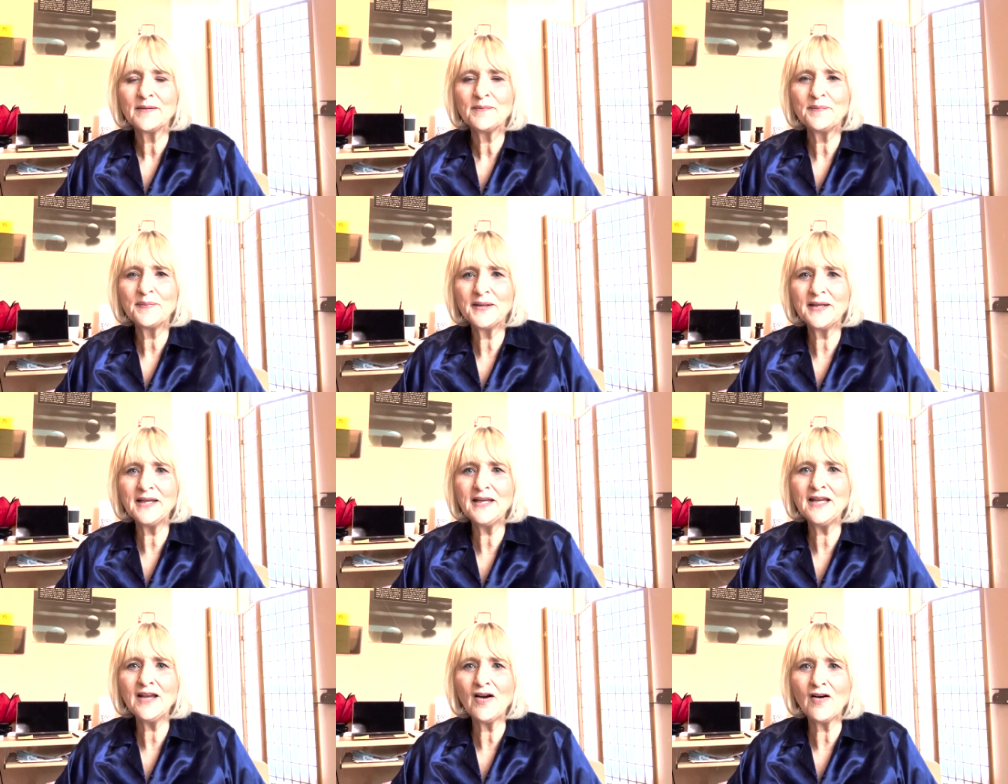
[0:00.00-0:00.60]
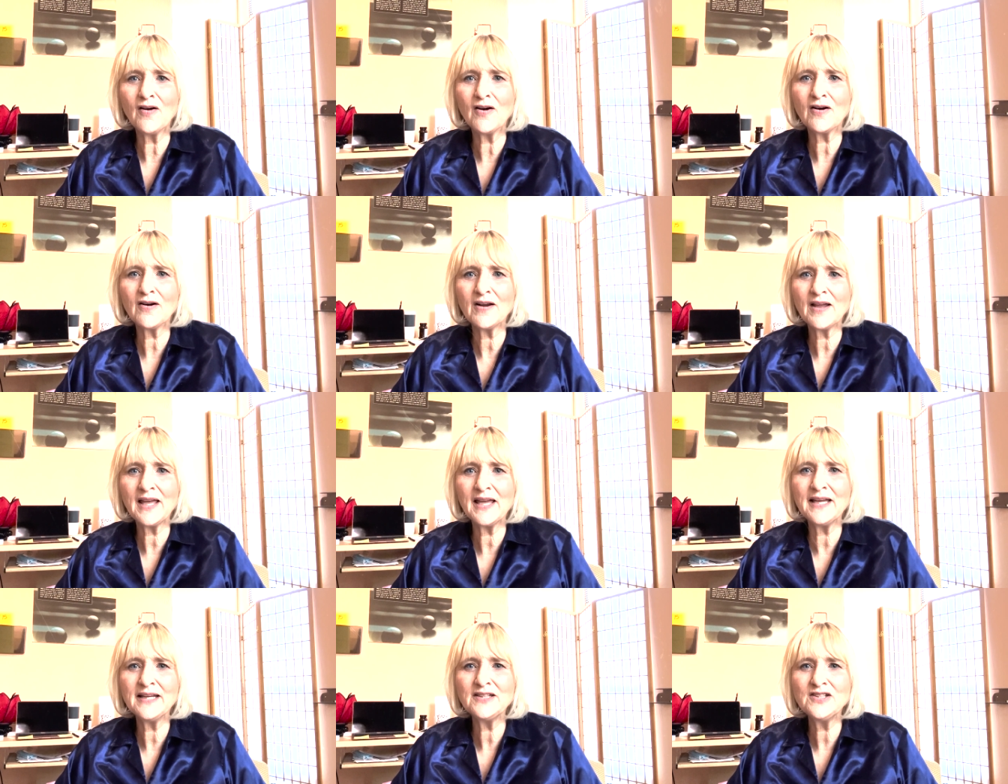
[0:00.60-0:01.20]
P R
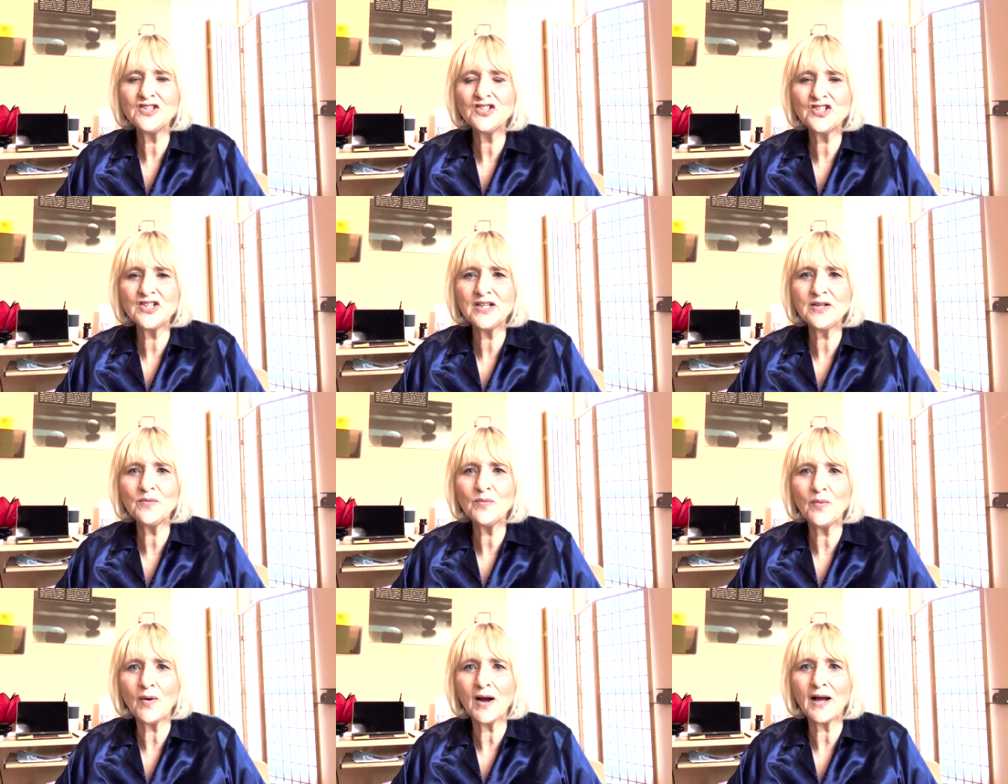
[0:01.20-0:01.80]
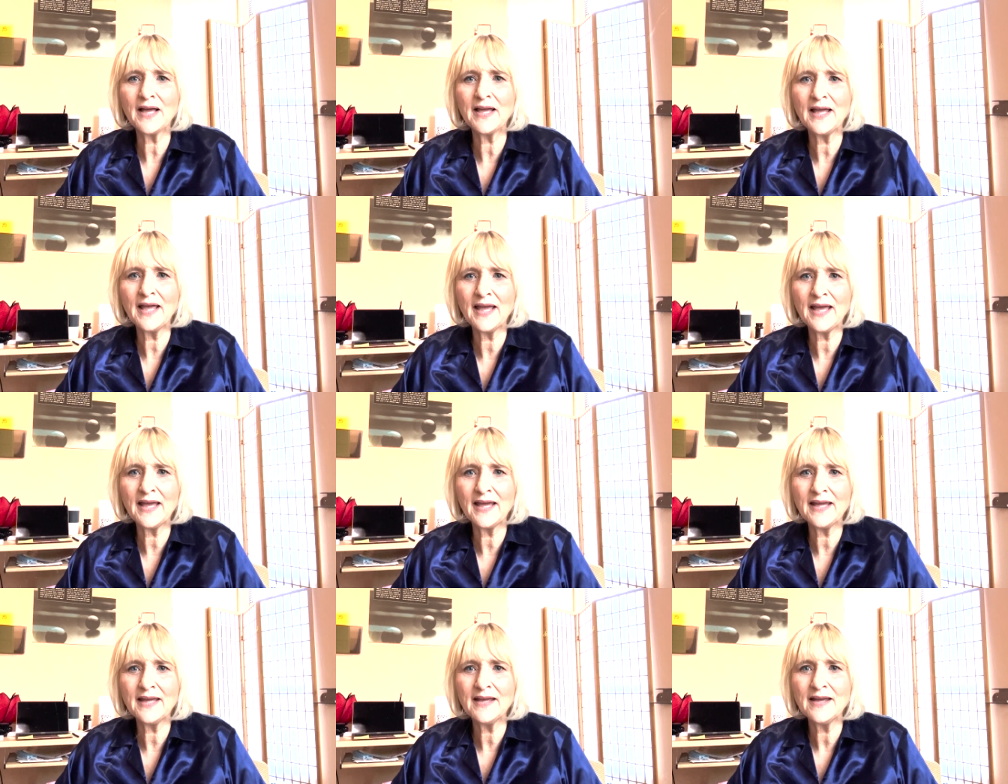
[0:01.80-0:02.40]
A G Y
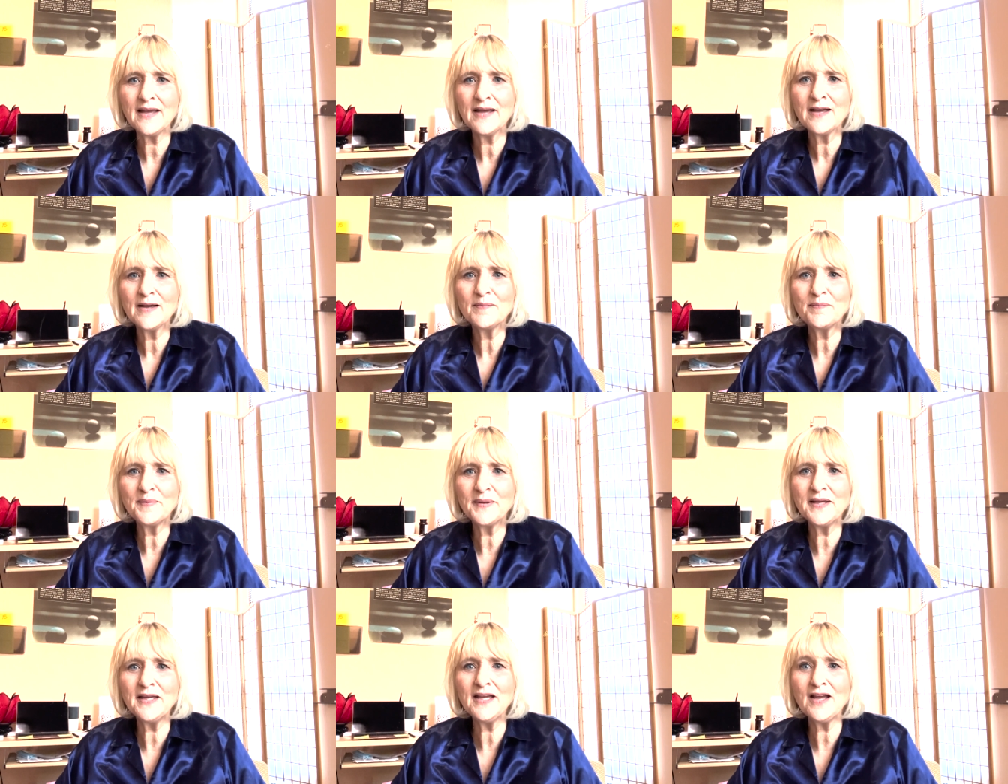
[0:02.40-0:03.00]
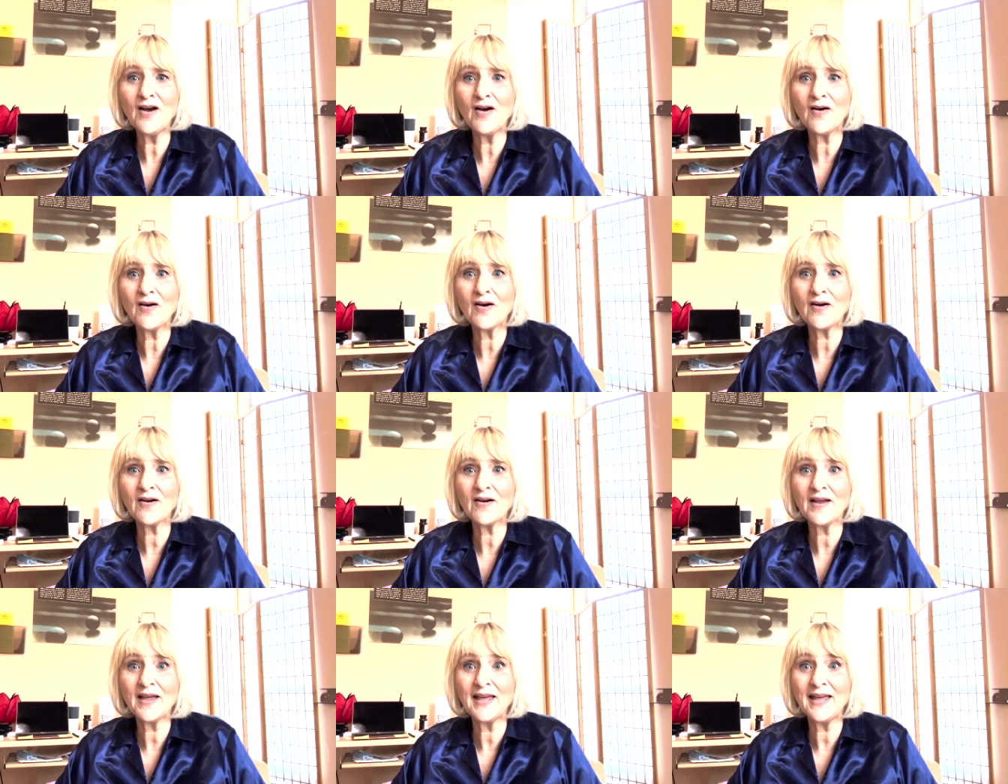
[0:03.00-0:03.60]
A P
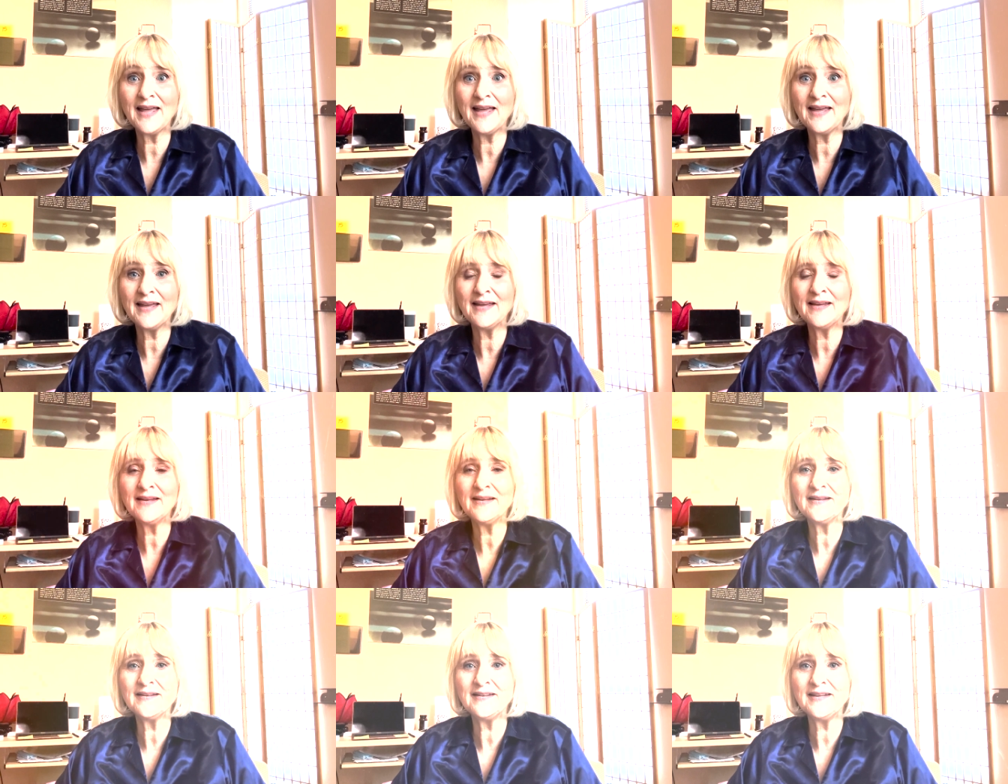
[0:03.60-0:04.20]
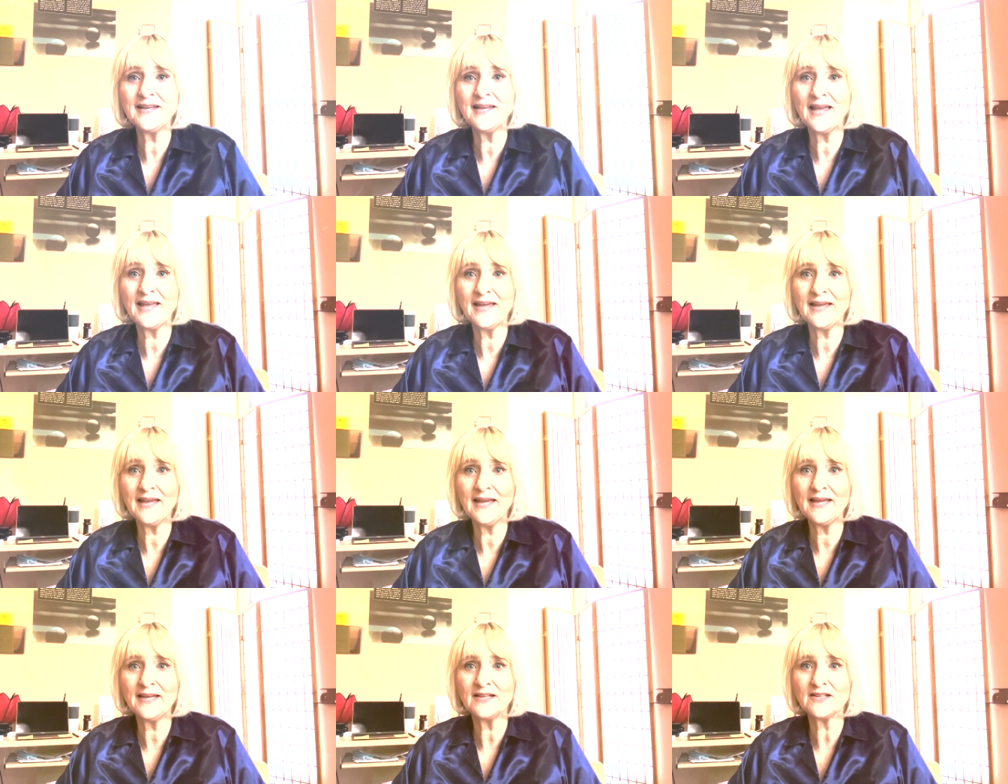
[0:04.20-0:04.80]
R A D
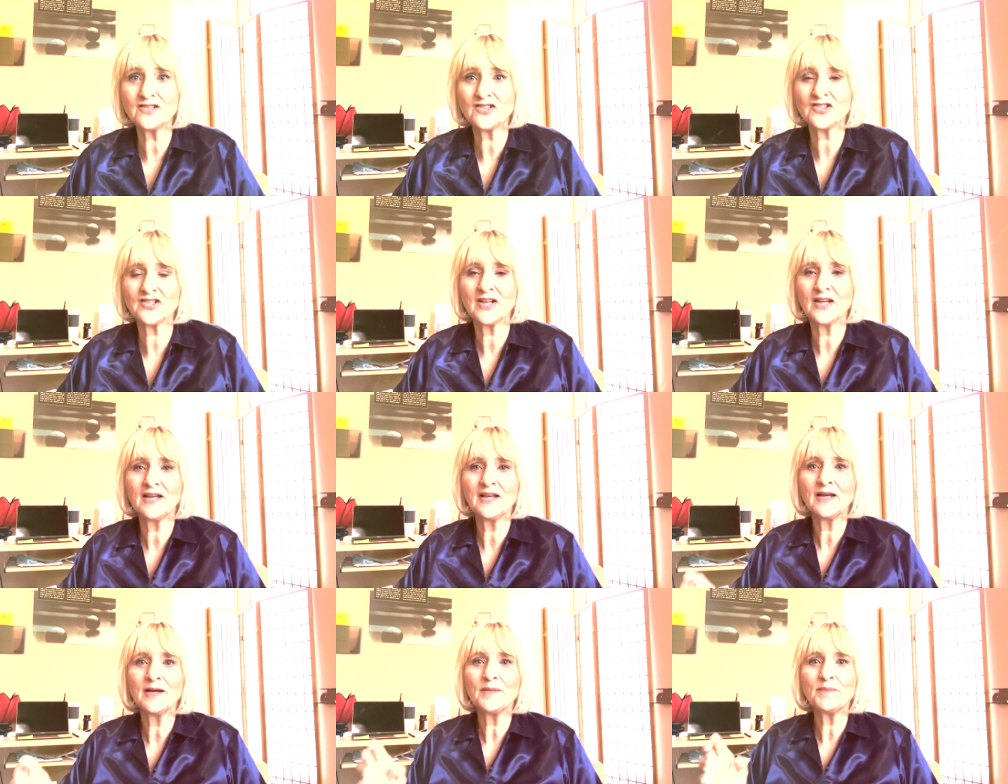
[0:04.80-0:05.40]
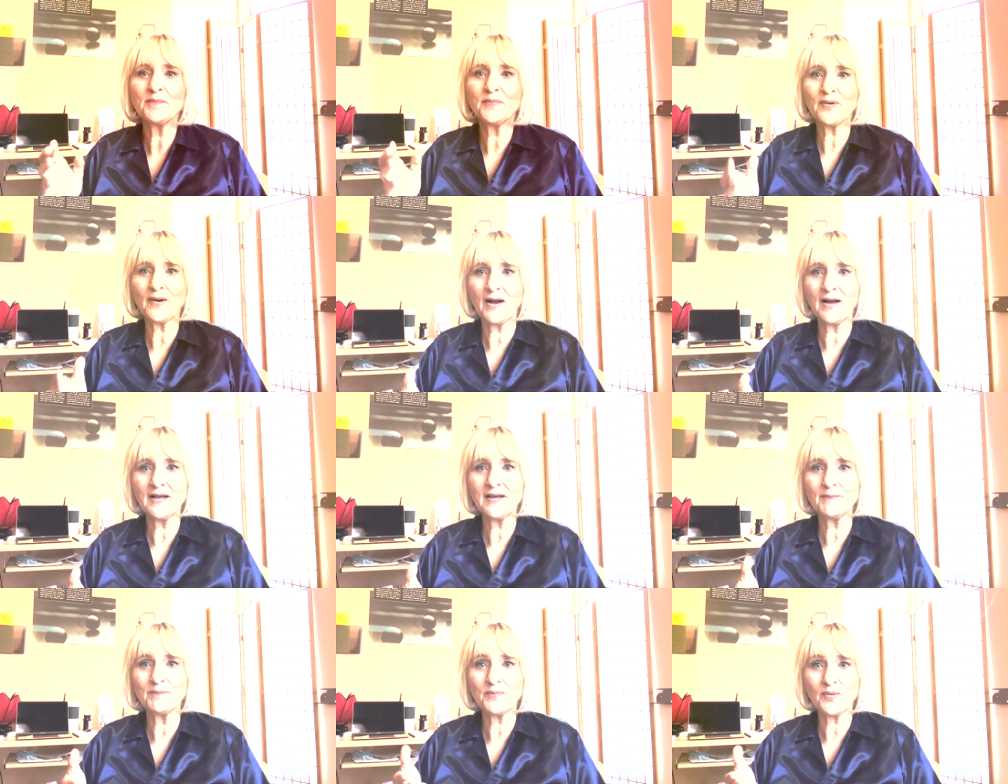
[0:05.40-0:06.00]
A H.
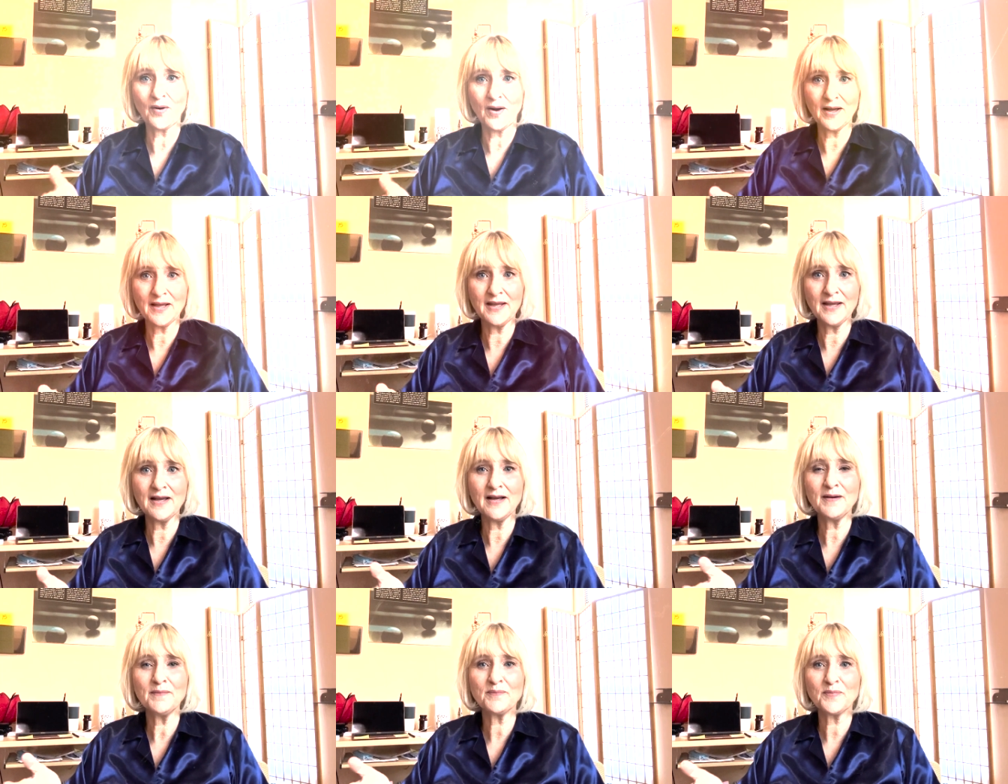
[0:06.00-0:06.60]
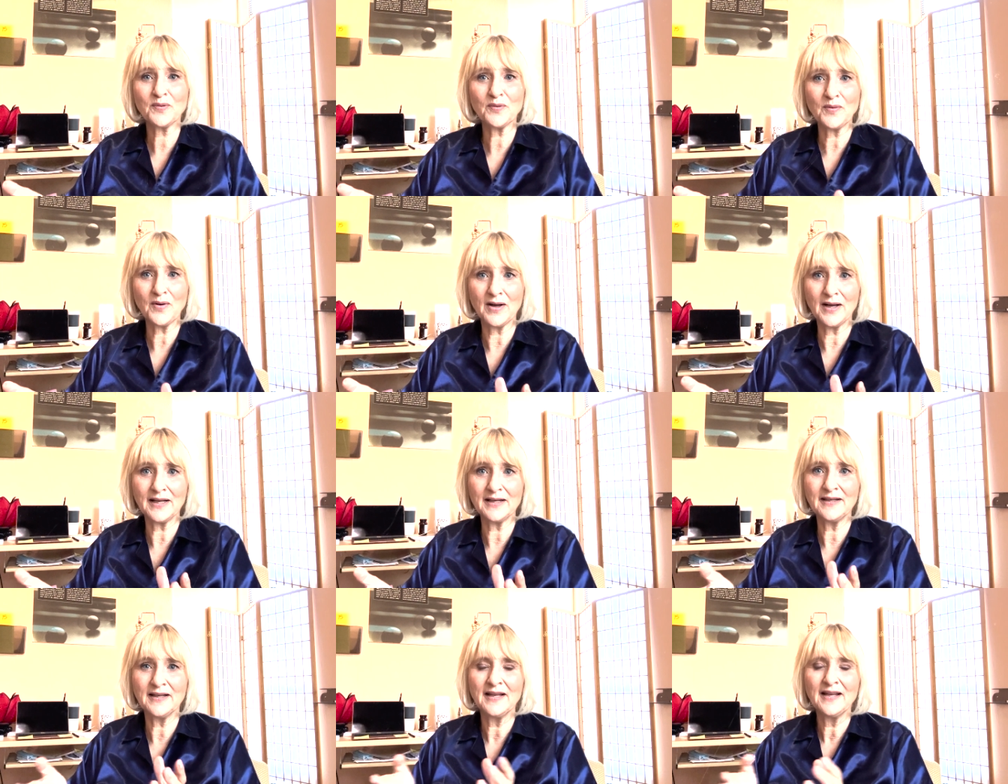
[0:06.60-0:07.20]
Pragya
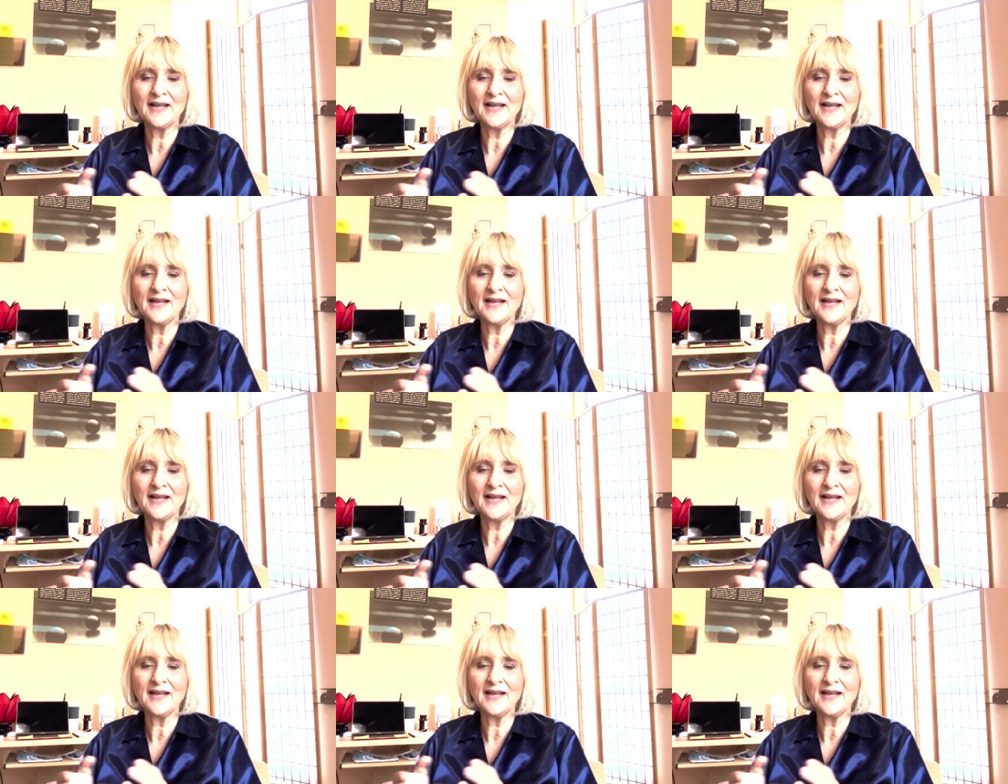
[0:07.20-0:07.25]
Parad.